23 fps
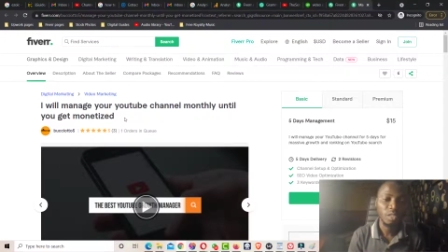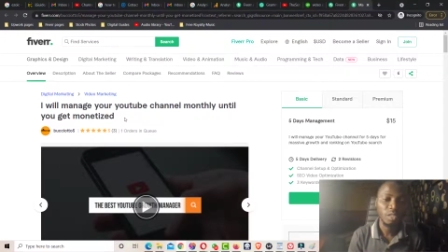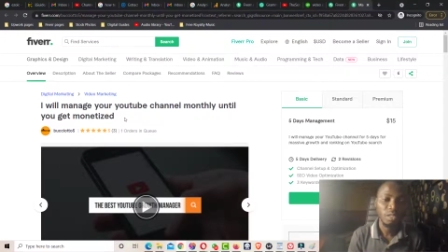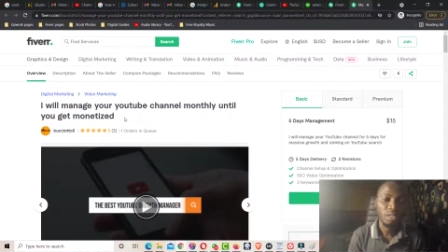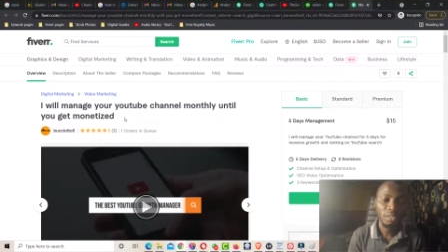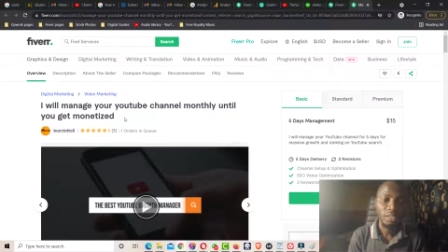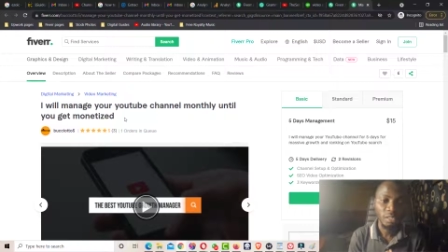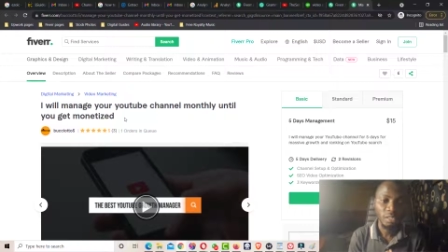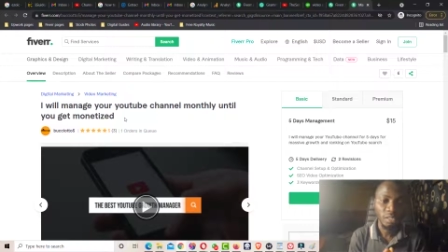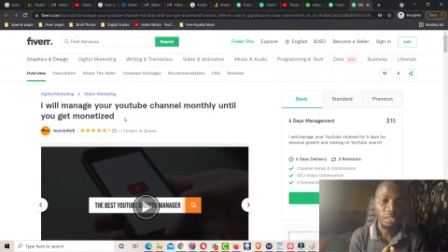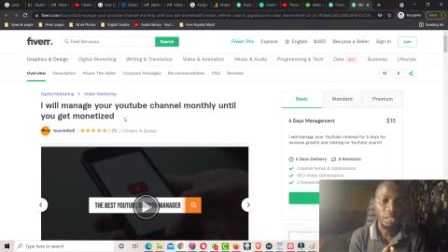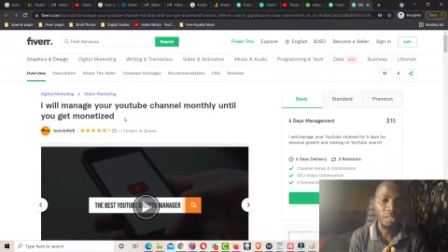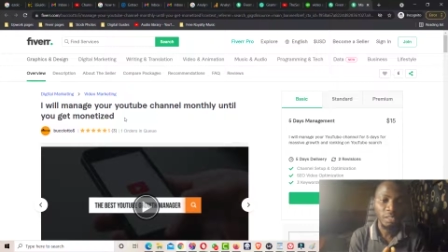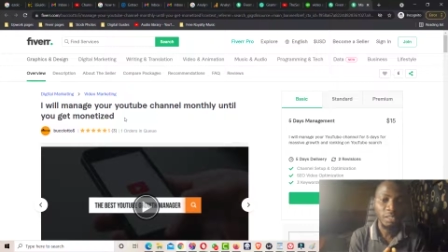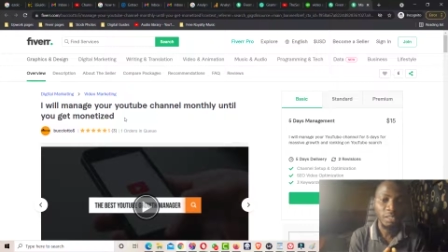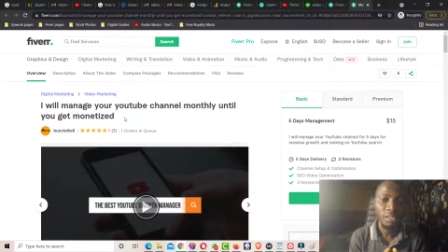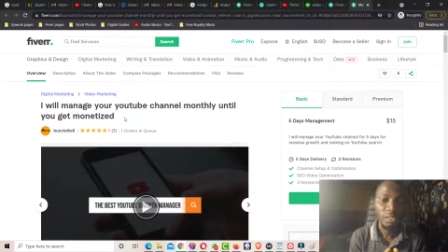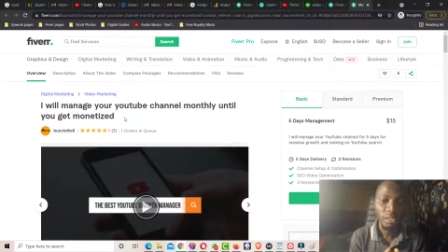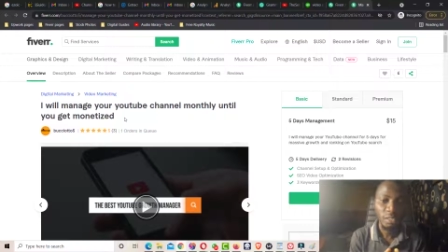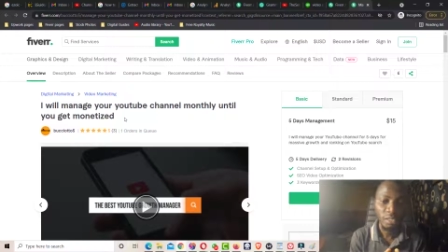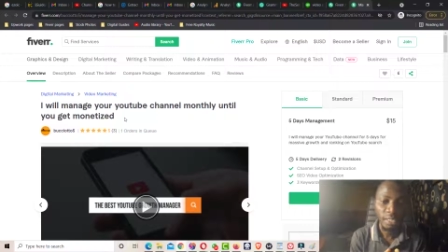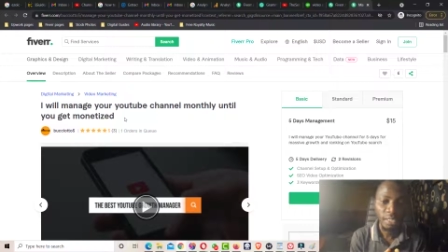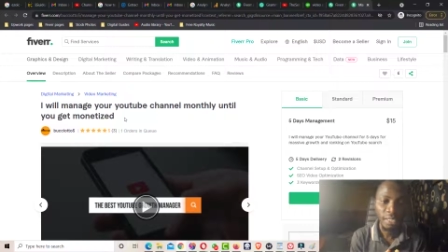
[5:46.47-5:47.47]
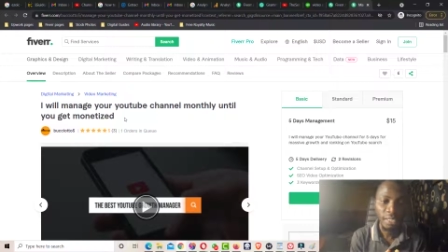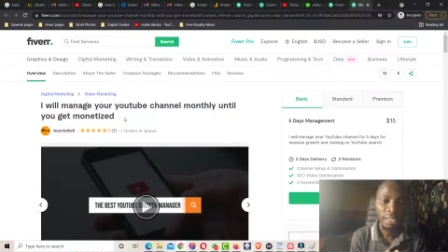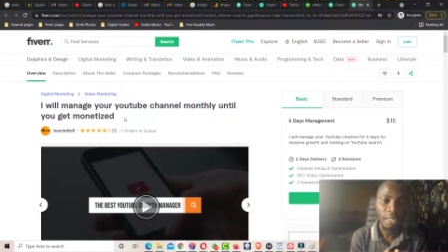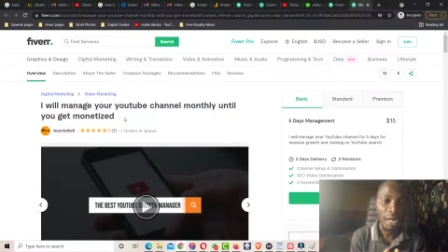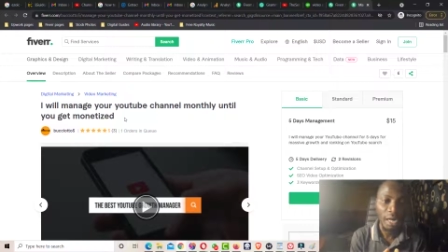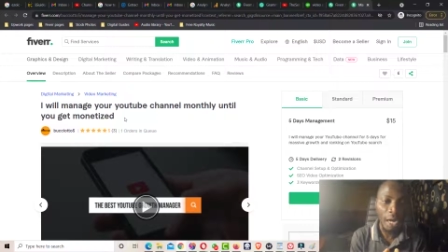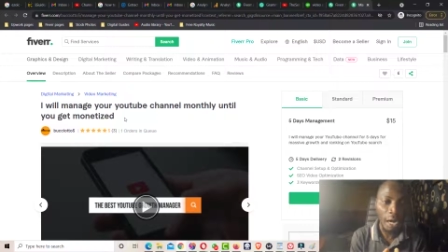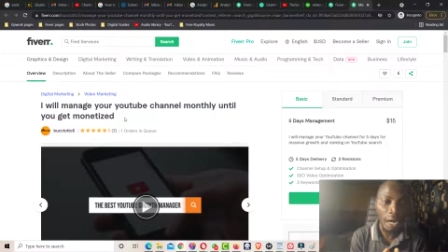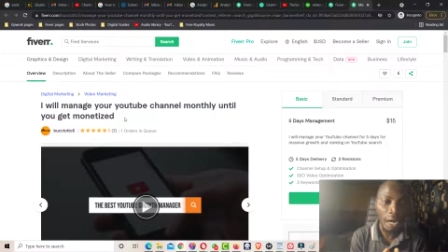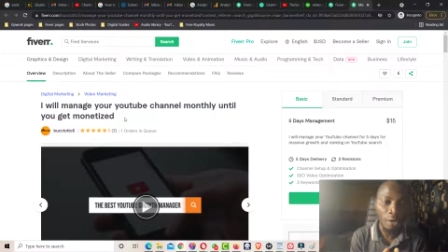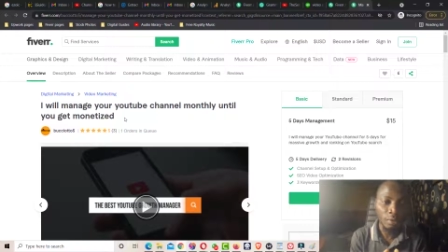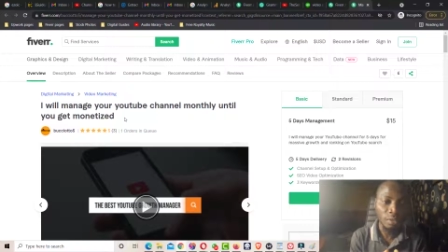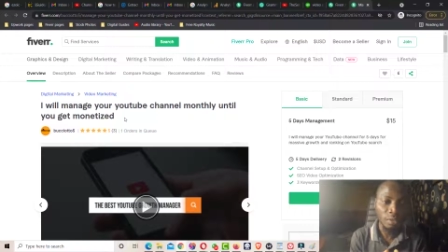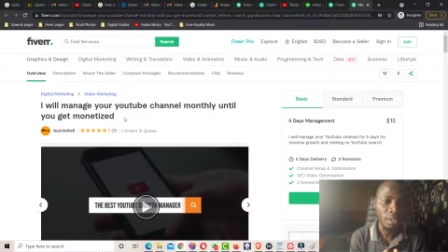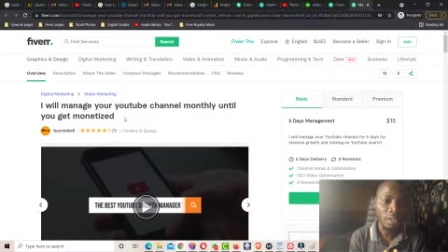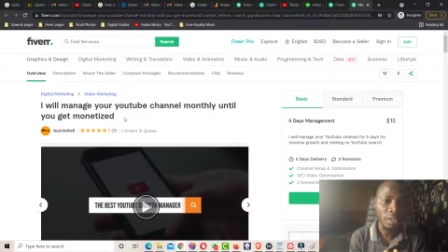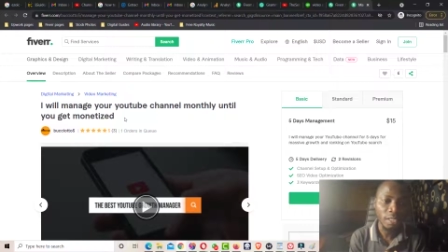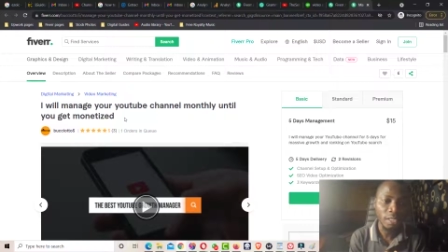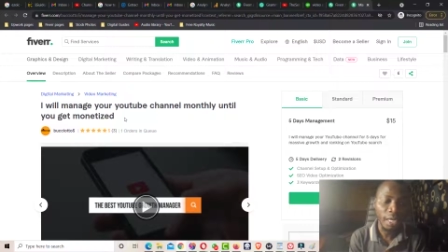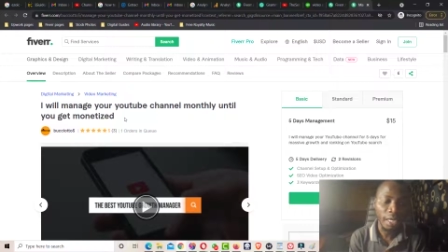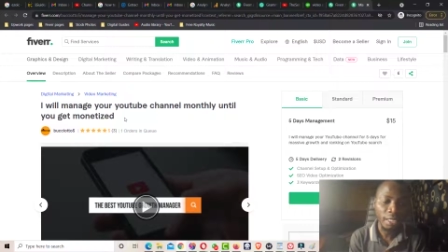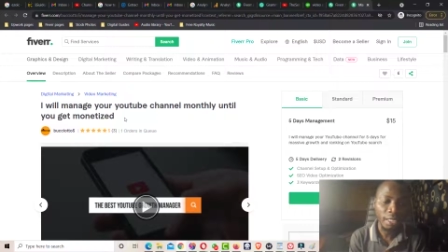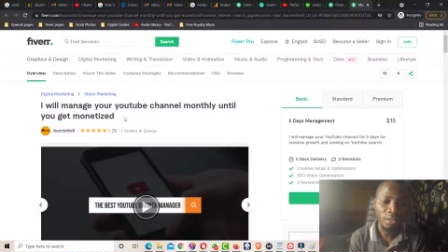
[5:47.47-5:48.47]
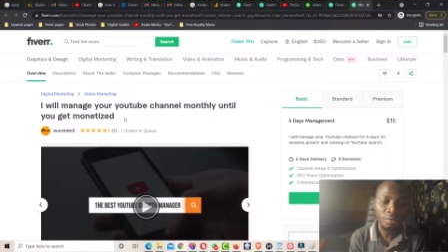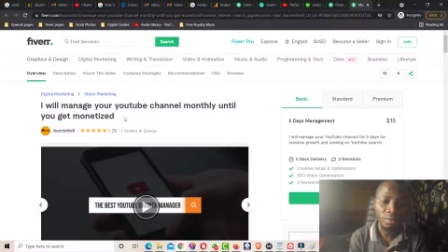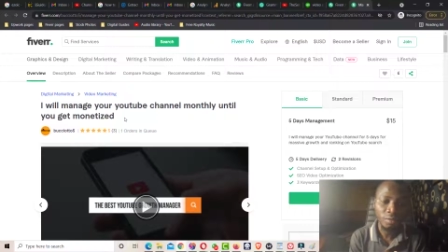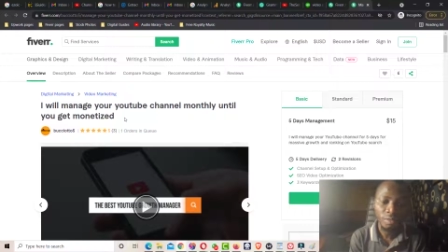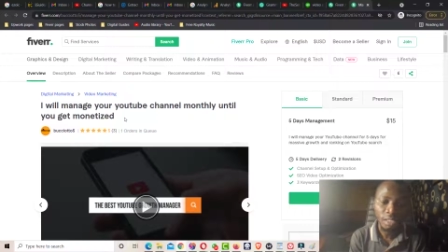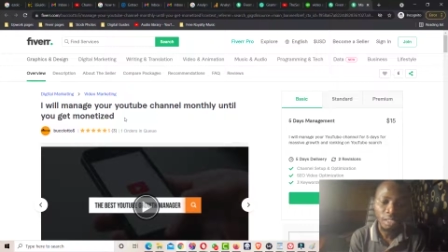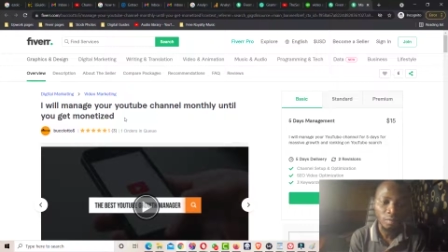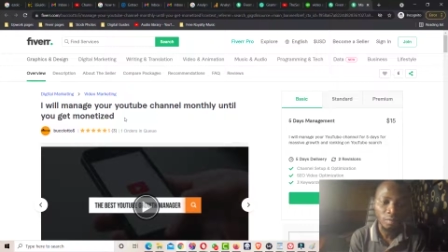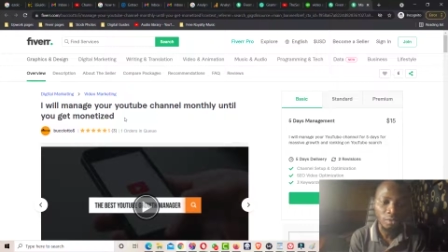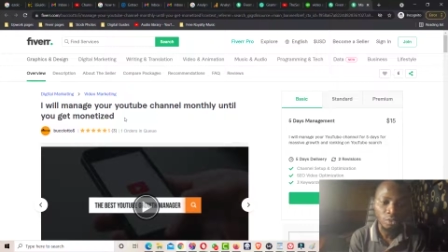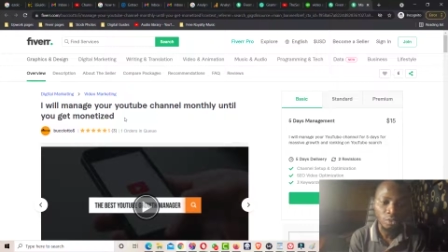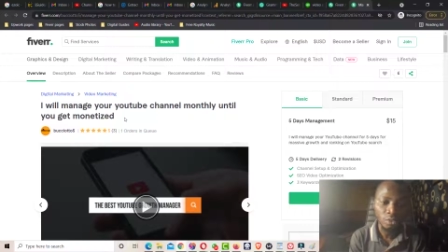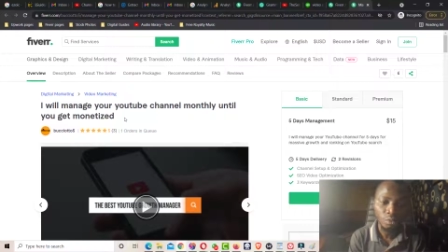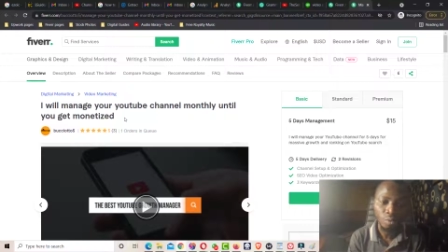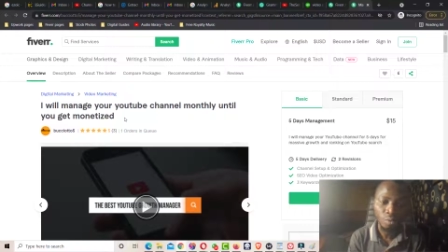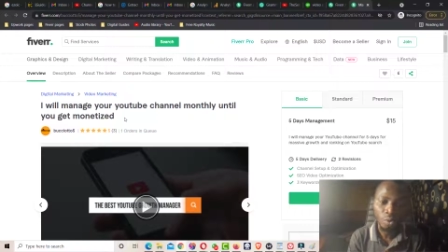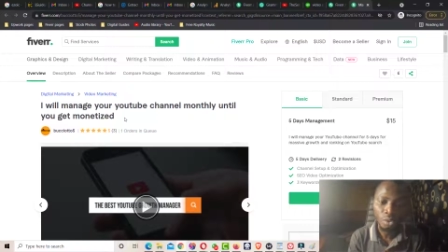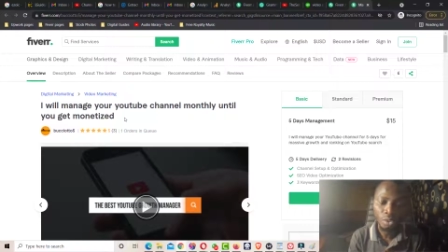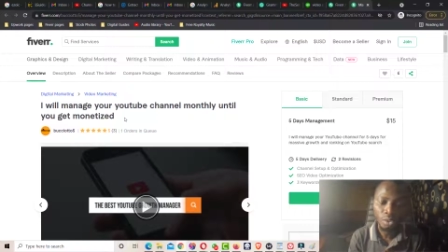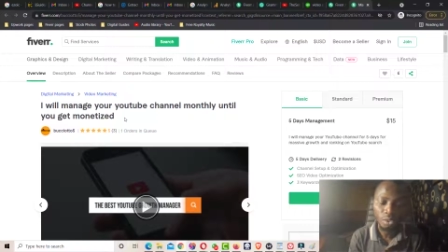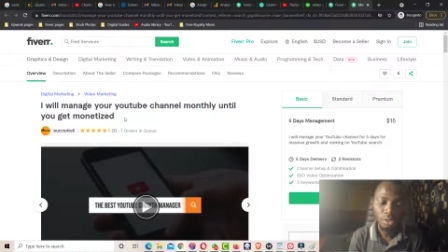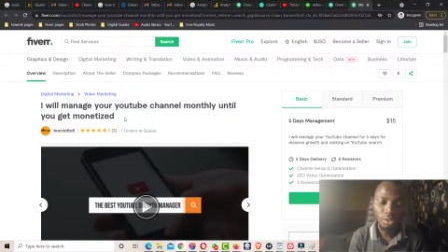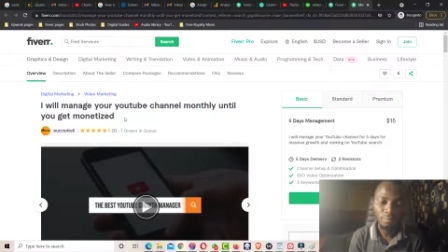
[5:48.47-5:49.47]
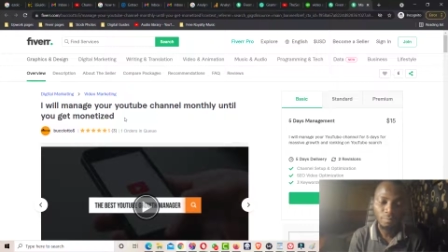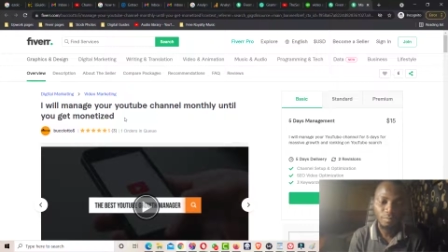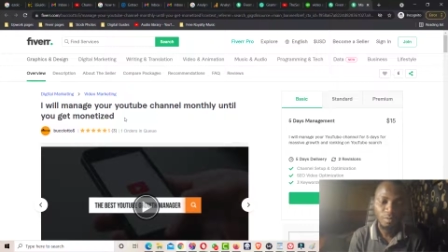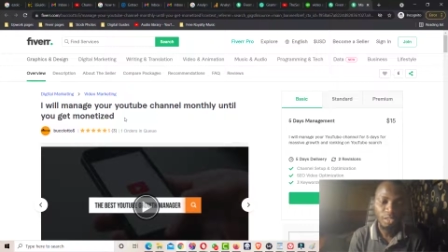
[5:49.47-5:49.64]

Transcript: this is how this kind of service works,